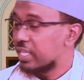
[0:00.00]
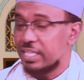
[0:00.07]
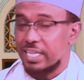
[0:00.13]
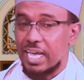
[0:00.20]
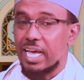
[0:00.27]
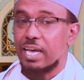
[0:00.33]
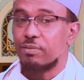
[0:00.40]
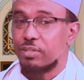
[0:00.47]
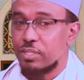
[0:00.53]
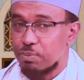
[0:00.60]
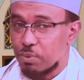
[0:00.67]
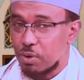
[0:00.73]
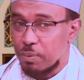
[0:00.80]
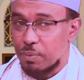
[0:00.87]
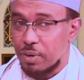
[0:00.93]
They have this
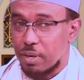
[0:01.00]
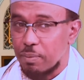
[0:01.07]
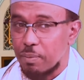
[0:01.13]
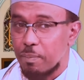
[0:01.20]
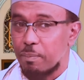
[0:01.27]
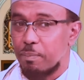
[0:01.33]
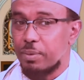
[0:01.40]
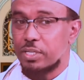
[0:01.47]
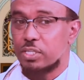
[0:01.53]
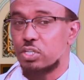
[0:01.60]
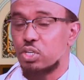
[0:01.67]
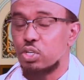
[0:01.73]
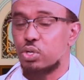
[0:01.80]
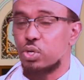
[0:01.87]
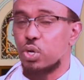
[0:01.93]
problem.
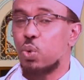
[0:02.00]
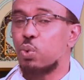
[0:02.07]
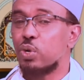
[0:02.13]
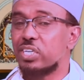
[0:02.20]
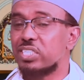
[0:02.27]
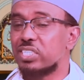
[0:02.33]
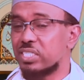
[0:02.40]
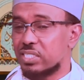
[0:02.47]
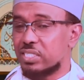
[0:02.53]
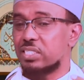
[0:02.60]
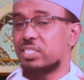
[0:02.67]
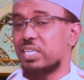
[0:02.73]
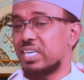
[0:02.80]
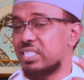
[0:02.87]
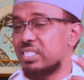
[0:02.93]
But no one
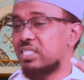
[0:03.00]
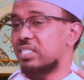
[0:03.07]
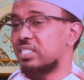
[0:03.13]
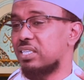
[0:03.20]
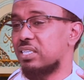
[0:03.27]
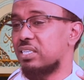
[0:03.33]
just takes,